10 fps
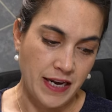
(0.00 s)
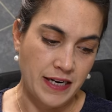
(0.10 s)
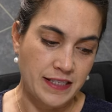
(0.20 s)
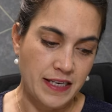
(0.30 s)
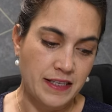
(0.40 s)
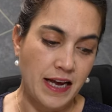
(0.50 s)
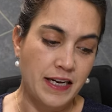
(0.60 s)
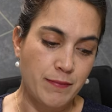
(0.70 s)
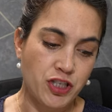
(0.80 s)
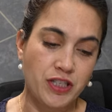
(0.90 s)
And he says,
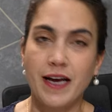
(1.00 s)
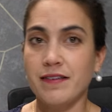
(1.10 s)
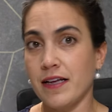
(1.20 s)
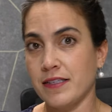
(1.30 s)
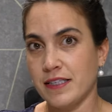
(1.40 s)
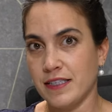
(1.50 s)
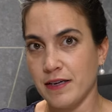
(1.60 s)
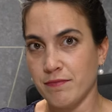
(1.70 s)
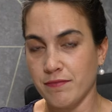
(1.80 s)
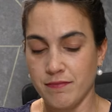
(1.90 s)
"Ani mashket
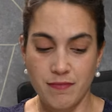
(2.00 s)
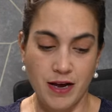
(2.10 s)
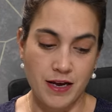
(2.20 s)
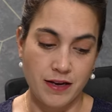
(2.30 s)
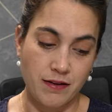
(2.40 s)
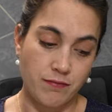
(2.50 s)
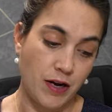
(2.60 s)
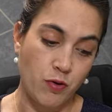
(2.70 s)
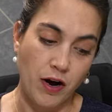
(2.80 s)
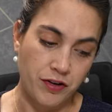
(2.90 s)
atitim. I
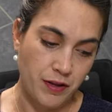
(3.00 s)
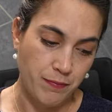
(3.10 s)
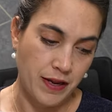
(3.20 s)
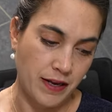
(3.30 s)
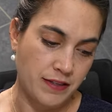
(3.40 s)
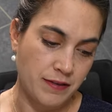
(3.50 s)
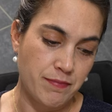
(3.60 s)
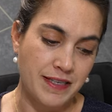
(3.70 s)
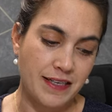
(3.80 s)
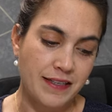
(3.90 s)
water the plants,
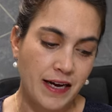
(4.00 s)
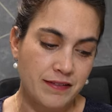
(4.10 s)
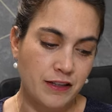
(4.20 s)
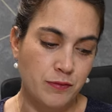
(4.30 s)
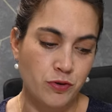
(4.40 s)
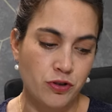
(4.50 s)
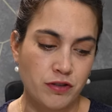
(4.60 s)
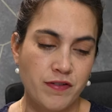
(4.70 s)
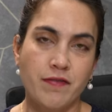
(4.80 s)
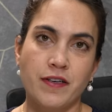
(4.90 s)
mesader et tmunot
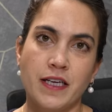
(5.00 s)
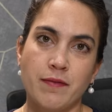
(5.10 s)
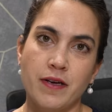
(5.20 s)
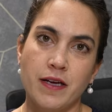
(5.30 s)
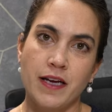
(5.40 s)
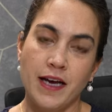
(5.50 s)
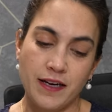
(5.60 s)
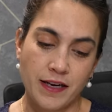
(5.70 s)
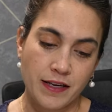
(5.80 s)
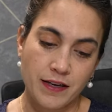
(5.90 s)
ve'avanim,
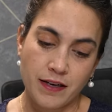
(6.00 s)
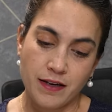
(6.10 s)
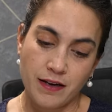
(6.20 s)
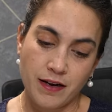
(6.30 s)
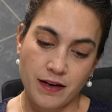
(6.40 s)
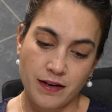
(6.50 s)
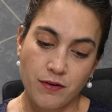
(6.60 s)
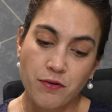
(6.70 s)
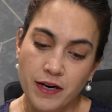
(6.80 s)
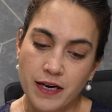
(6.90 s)
and I
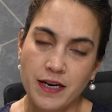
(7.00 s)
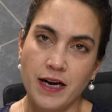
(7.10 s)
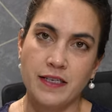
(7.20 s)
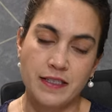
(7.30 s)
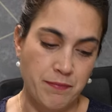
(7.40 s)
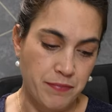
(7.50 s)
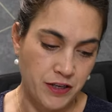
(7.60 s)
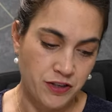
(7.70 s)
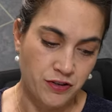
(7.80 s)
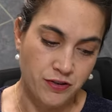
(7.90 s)
organize the
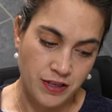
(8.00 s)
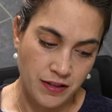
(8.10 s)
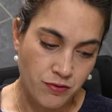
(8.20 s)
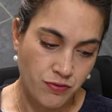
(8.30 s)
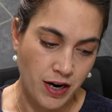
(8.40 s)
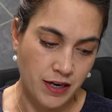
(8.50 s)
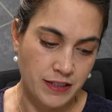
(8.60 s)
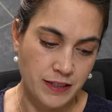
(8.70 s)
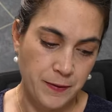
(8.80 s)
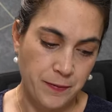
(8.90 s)
pictures and the
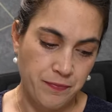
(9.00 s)
rocks."